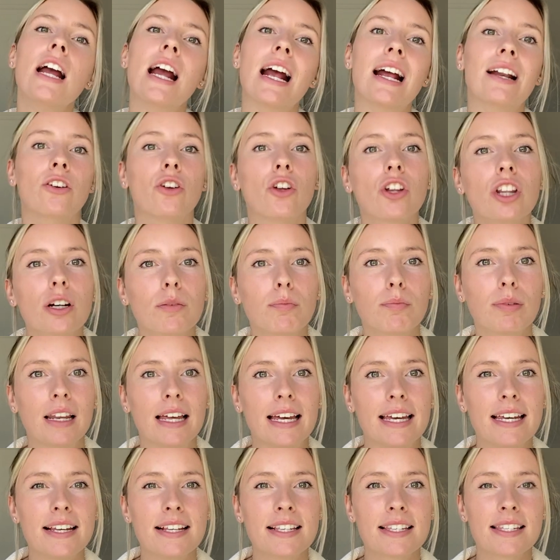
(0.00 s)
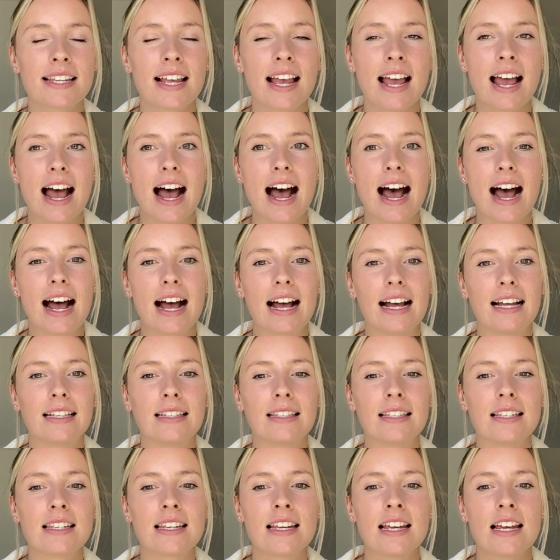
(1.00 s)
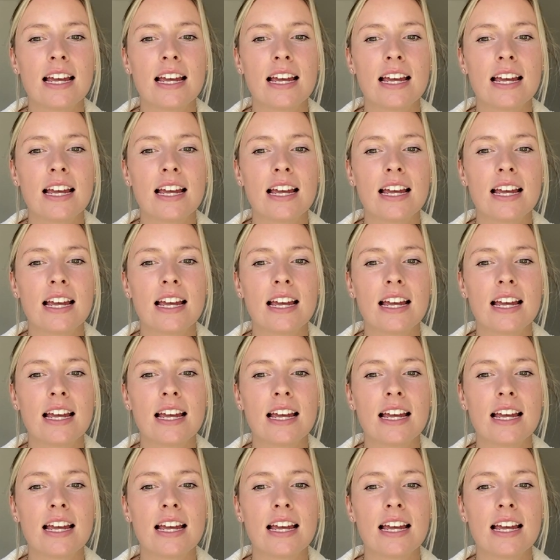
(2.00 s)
another place and